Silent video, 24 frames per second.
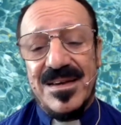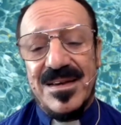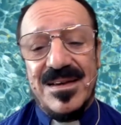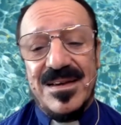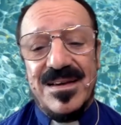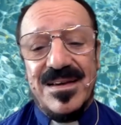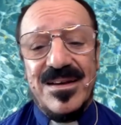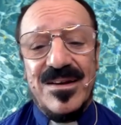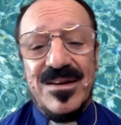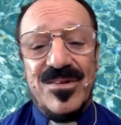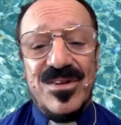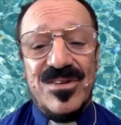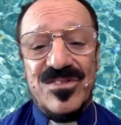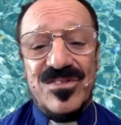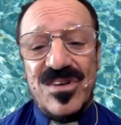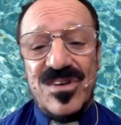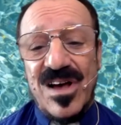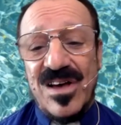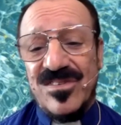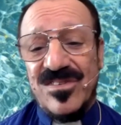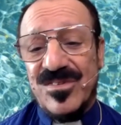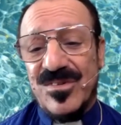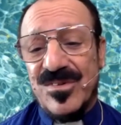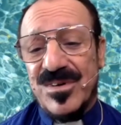You know, there's
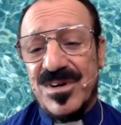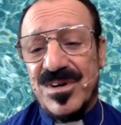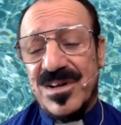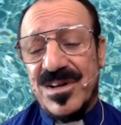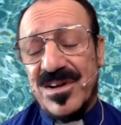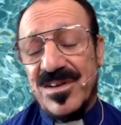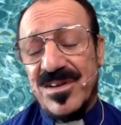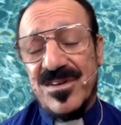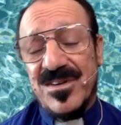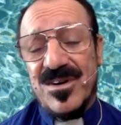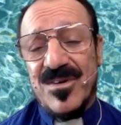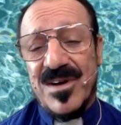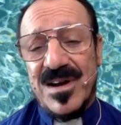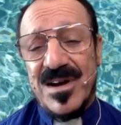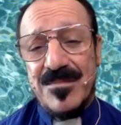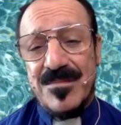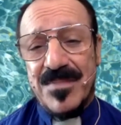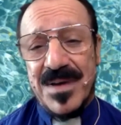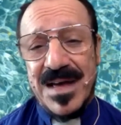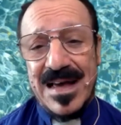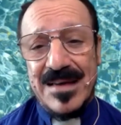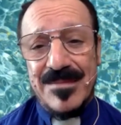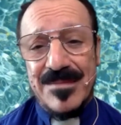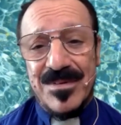also another great
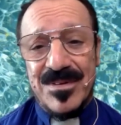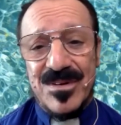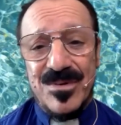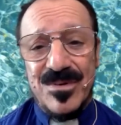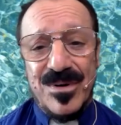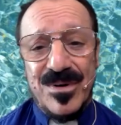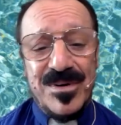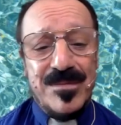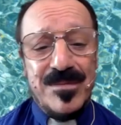Bible quote